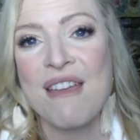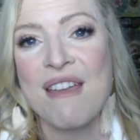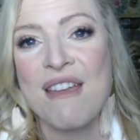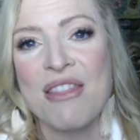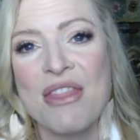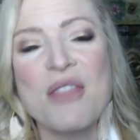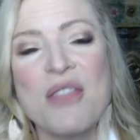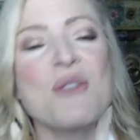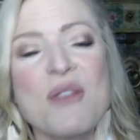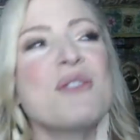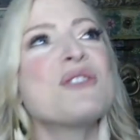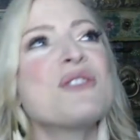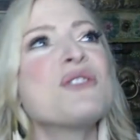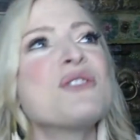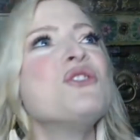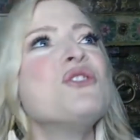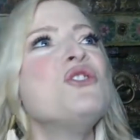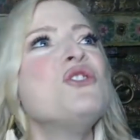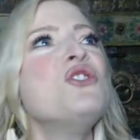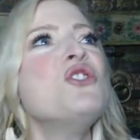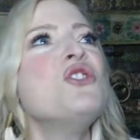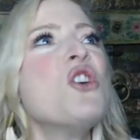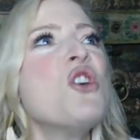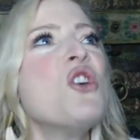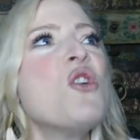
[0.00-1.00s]
There is
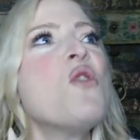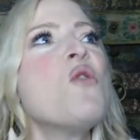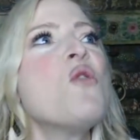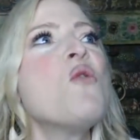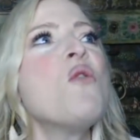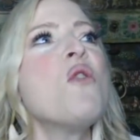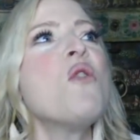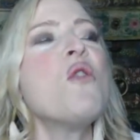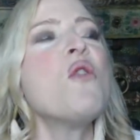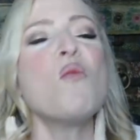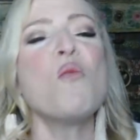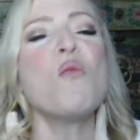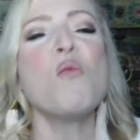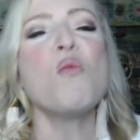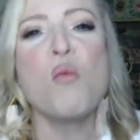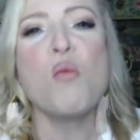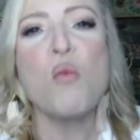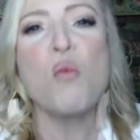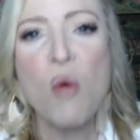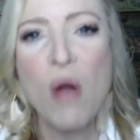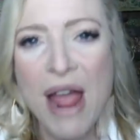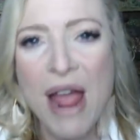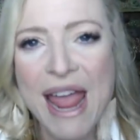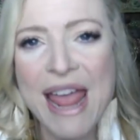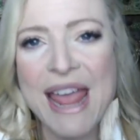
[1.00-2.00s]
no
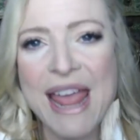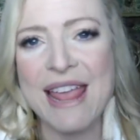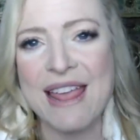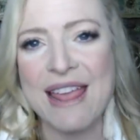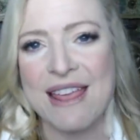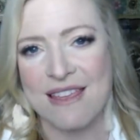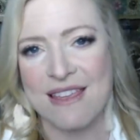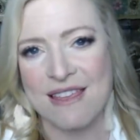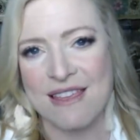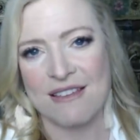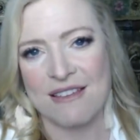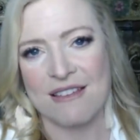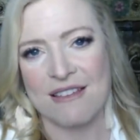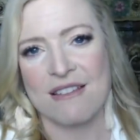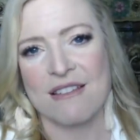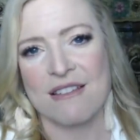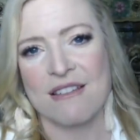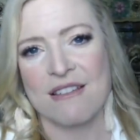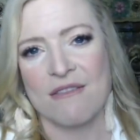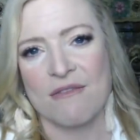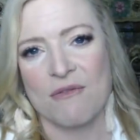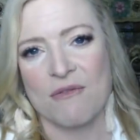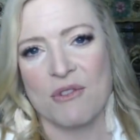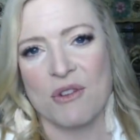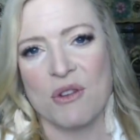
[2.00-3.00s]
way
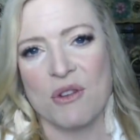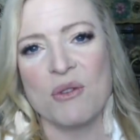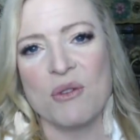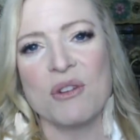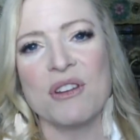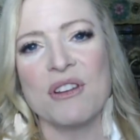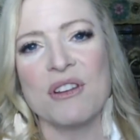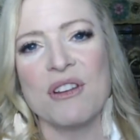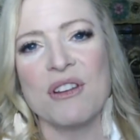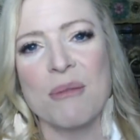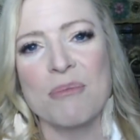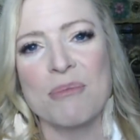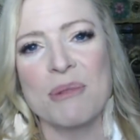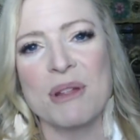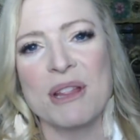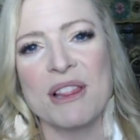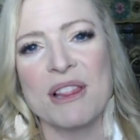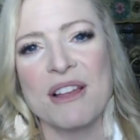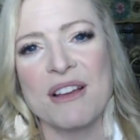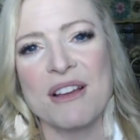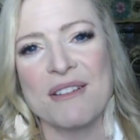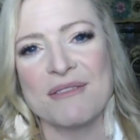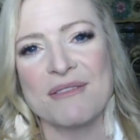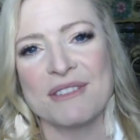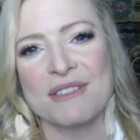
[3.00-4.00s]
for you to not be
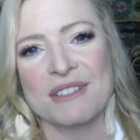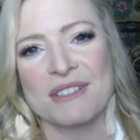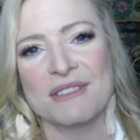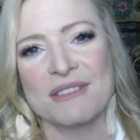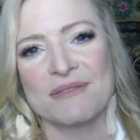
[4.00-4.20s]
loved.